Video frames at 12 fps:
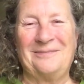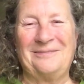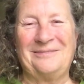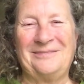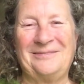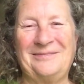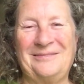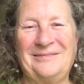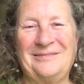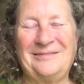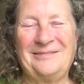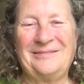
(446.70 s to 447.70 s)

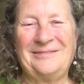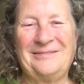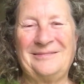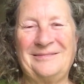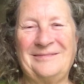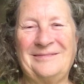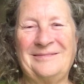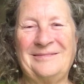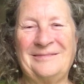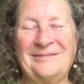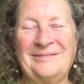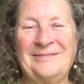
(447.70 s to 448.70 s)

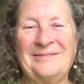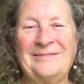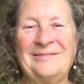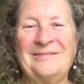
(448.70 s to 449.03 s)
[no speech]